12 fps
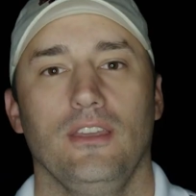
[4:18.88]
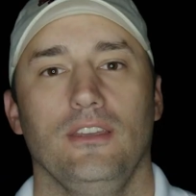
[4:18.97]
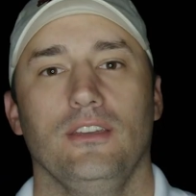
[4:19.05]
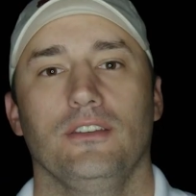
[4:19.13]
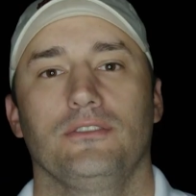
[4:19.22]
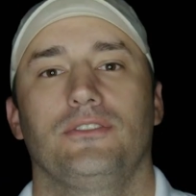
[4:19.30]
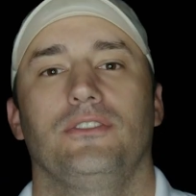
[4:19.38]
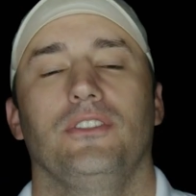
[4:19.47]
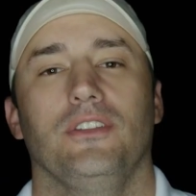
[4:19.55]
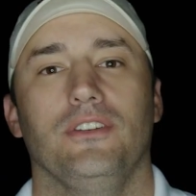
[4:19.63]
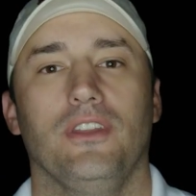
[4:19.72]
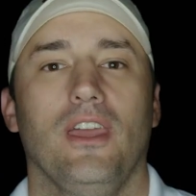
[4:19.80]
is
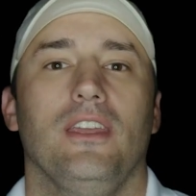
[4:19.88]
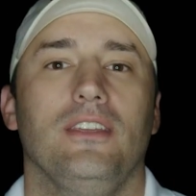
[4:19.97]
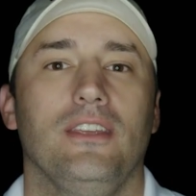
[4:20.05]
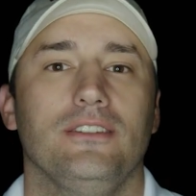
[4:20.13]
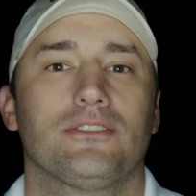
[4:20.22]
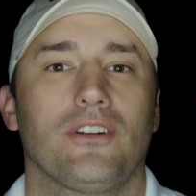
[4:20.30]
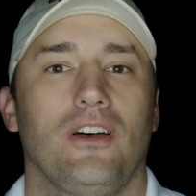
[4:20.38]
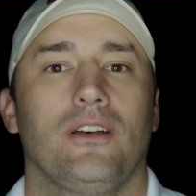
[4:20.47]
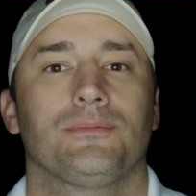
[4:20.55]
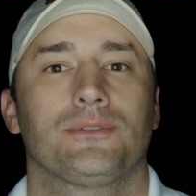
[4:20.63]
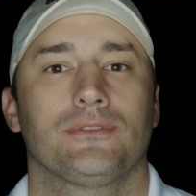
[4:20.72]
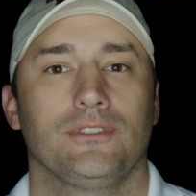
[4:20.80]
the day he
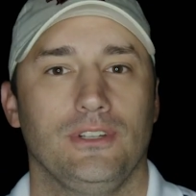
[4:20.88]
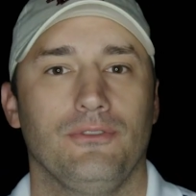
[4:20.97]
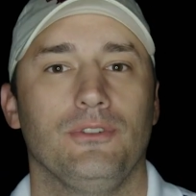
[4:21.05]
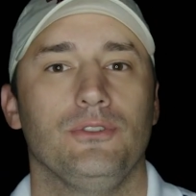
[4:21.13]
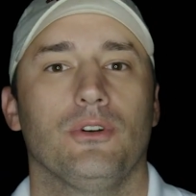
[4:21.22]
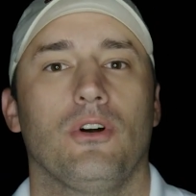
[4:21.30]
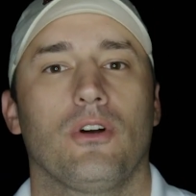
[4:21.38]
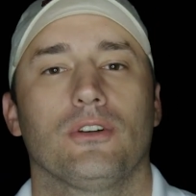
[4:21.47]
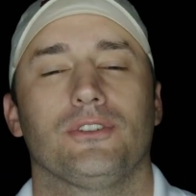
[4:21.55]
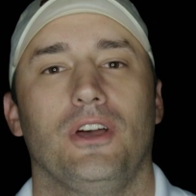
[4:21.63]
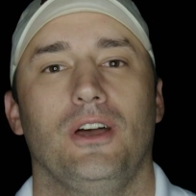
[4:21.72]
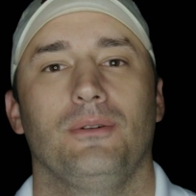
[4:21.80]
stops giving you a
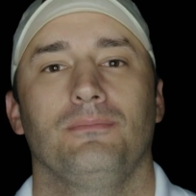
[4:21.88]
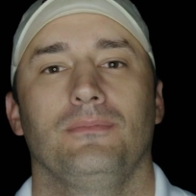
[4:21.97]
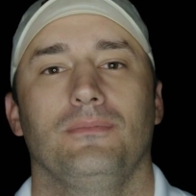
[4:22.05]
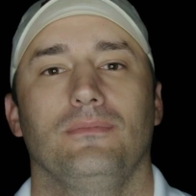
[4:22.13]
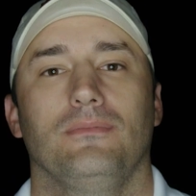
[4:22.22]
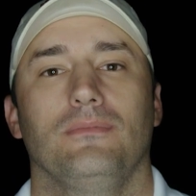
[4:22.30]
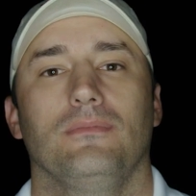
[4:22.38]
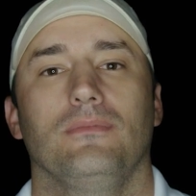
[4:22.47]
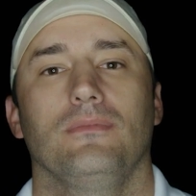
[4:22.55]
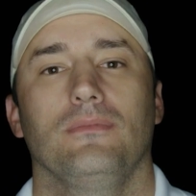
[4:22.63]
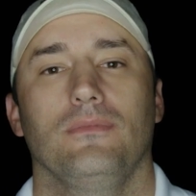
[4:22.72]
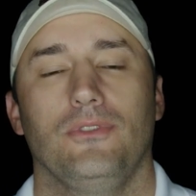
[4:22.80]
hard time,
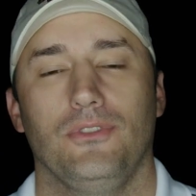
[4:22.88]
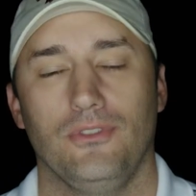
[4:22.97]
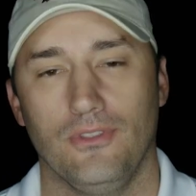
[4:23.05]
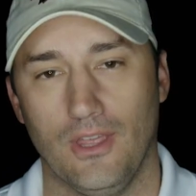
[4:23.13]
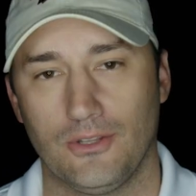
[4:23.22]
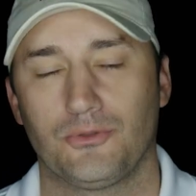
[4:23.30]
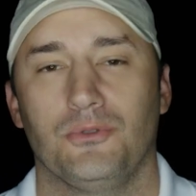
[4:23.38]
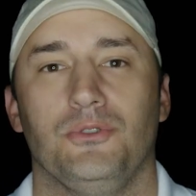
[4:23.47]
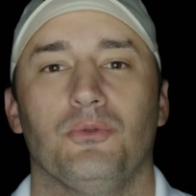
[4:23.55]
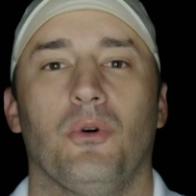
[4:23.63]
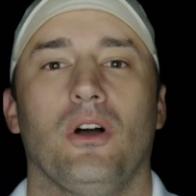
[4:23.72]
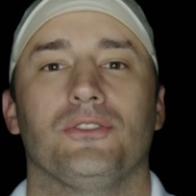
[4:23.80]
that's when
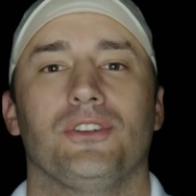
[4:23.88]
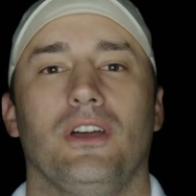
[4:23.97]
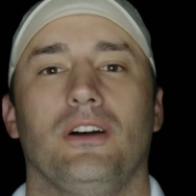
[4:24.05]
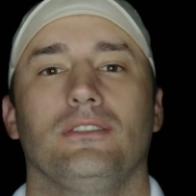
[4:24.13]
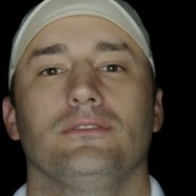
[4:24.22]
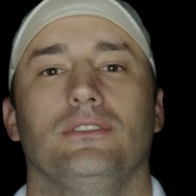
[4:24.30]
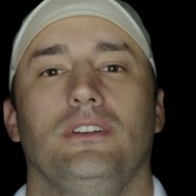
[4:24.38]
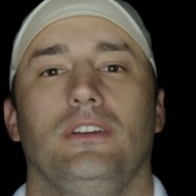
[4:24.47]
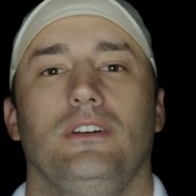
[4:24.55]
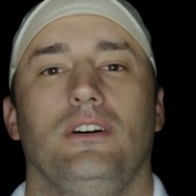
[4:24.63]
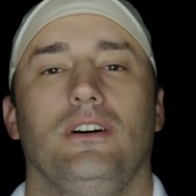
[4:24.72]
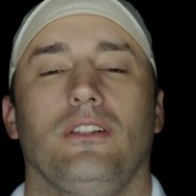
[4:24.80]
you watch out.
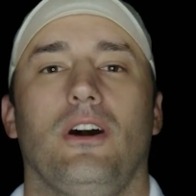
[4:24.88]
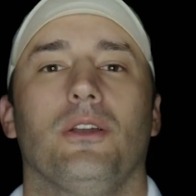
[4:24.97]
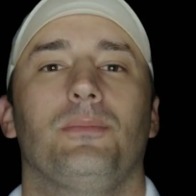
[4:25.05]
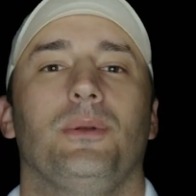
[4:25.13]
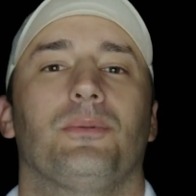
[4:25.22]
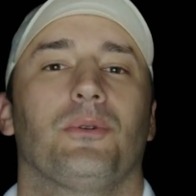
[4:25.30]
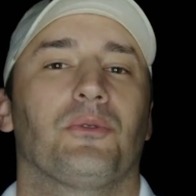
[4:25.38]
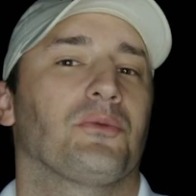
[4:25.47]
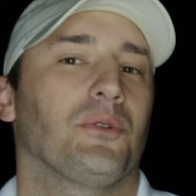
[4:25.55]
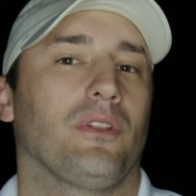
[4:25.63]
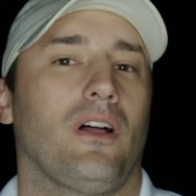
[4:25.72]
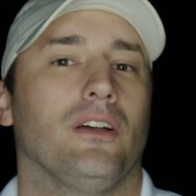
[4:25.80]
A lot of people don't
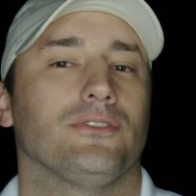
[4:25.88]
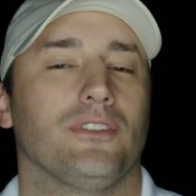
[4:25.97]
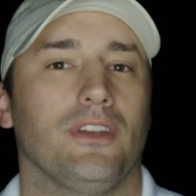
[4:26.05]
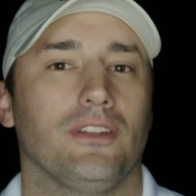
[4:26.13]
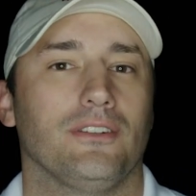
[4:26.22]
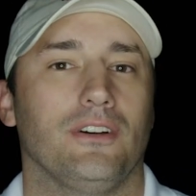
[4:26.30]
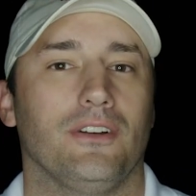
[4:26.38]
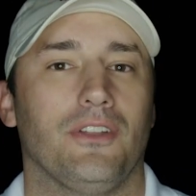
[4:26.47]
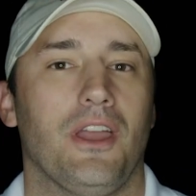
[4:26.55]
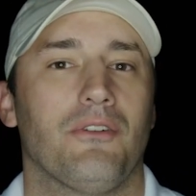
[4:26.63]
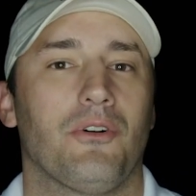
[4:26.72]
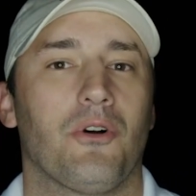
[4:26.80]
realize that.
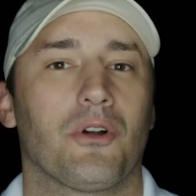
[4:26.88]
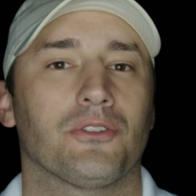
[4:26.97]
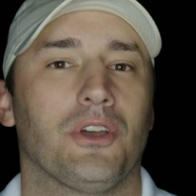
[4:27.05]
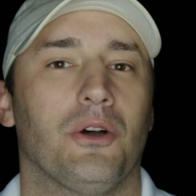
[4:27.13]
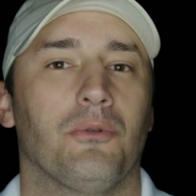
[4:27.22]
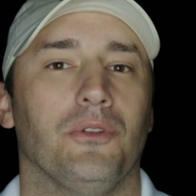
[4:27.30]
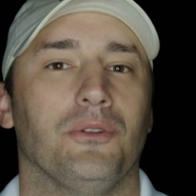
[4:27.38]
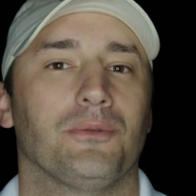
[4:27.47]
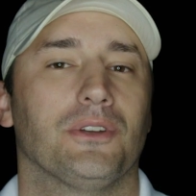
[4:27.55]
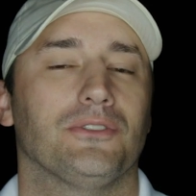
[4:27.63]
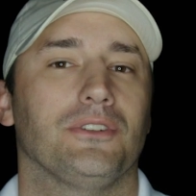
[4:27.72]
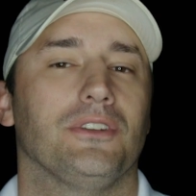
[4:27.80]
They have a hard time with him
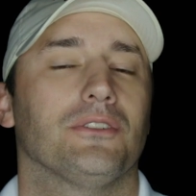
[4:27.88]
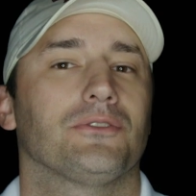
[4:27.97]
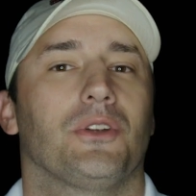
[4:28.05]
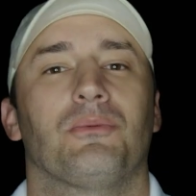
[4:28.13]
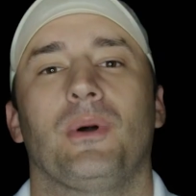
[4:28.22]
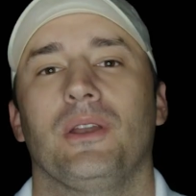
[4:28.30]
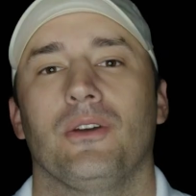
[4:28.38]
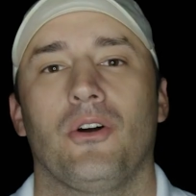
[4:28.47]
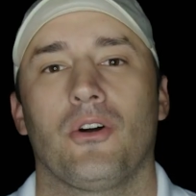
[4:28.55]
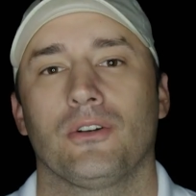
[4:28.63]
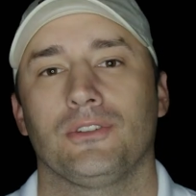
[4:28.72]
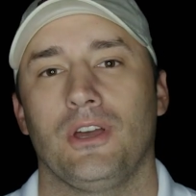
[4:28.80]
because he gives everybody a
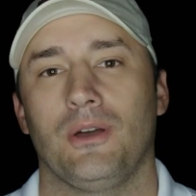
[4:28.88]
hard